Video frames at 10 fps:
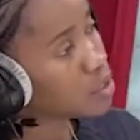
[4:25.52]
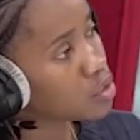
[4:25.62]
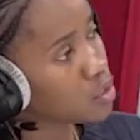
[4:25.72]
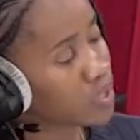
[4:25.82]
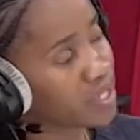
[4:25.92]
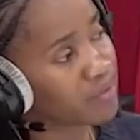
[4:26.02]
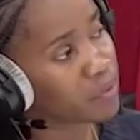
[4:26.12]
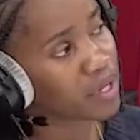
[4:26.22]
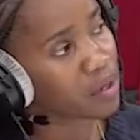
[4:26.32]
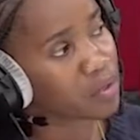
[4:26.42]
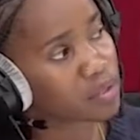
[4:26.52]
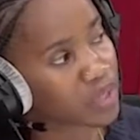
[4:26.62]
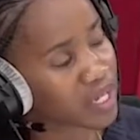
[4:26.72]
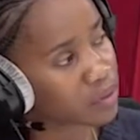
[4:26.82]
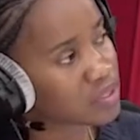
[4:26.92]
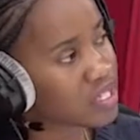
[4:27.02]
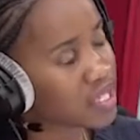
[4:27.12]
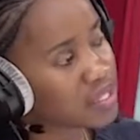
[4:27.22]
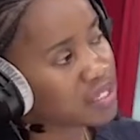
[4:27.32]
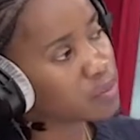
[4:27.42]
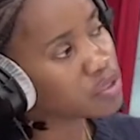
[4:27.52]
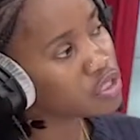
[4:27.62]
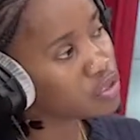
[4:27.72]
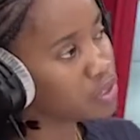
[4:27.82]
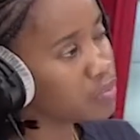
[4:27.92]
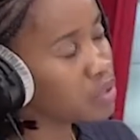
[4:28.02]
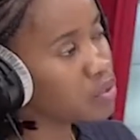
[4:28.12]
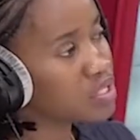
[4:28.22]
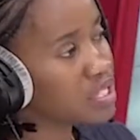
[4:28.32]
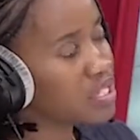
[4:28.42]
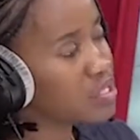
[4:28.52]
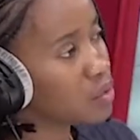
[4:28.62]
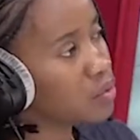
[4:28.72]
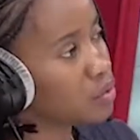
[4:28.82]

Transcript: So whenever we are called, we cannot take any more children because it's